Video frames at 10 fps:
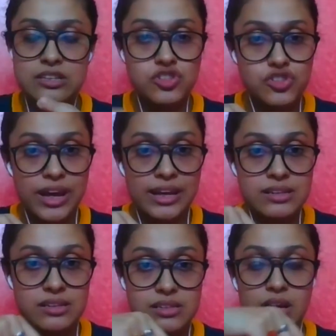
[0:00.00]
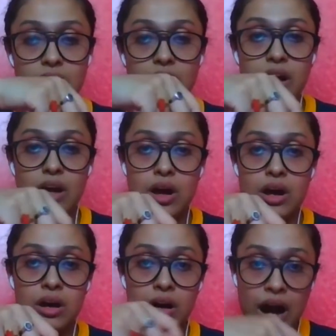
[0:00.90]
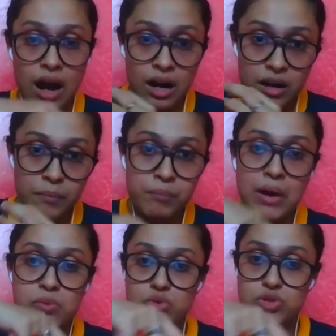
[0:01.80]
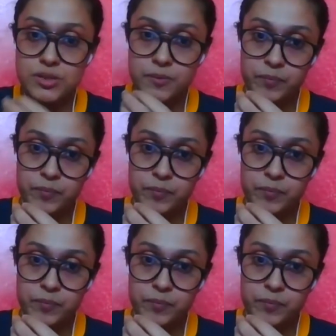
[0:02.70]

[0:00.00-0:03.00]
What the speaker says: strand are bound.